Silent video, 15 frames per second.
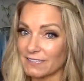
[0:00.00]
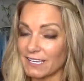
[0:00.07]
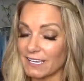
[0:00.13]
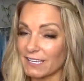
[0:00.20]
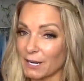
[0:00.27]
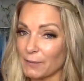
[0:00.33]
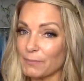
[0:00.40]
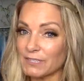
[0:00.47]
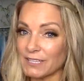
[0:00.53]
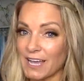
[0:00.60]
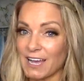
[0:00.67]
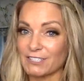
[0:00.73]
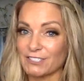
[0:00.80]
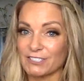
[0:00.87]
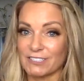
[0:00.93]
kick it up a
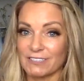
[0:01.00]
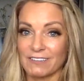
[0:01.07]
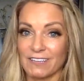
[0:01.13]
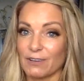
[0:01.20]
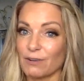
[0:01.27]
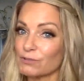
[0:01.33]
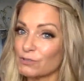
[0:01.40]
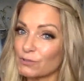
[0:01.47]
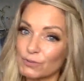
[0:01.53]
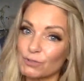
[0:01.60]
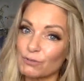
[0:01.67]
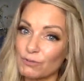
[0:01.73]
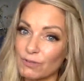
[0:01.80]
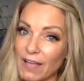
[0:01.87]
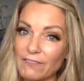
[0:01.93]
notch and go to a
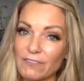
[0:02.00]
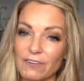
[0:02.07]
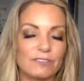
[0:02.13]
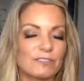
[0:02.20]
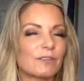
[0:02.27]
new level.